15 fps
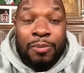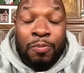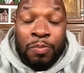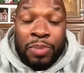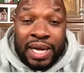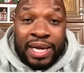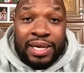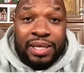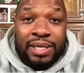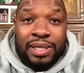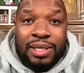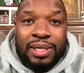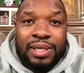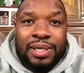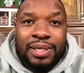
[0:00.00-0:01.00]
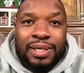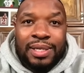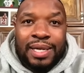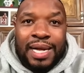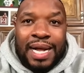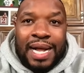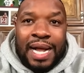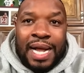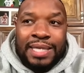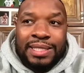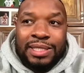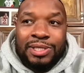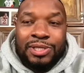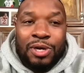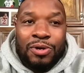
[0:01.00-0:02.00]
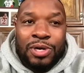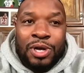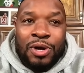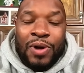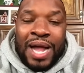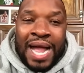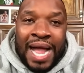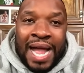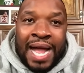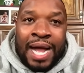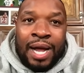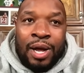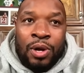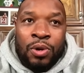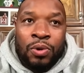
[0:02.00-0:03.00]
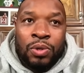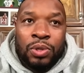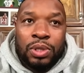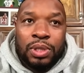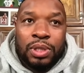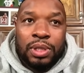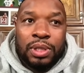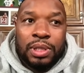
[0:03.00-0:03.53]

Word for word: But I just don't know how.